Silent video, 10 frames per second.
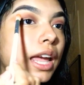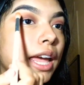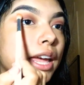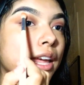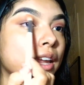
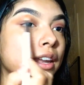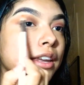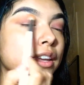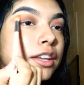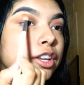and
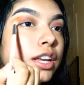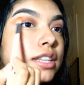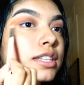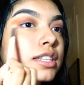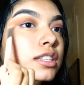
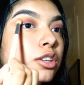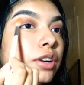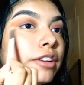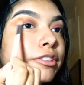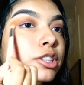it's
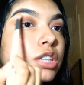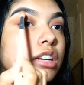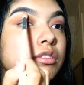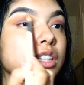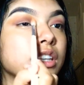great for
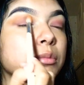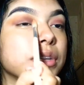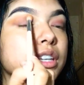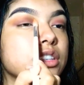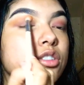traveling
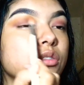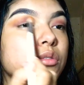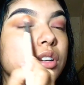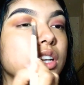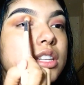because
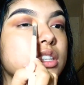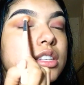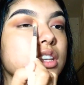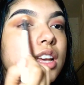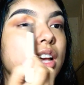
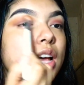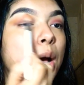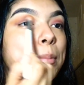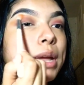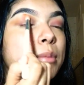it's
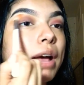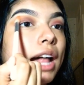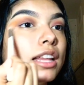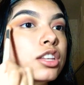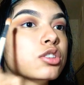a big
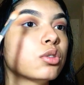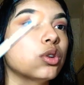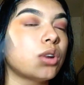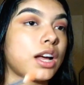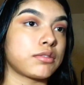palette, so
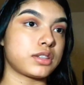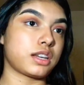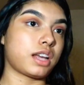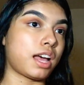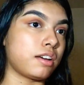you don't have to
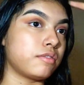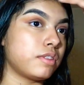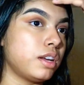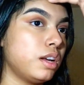have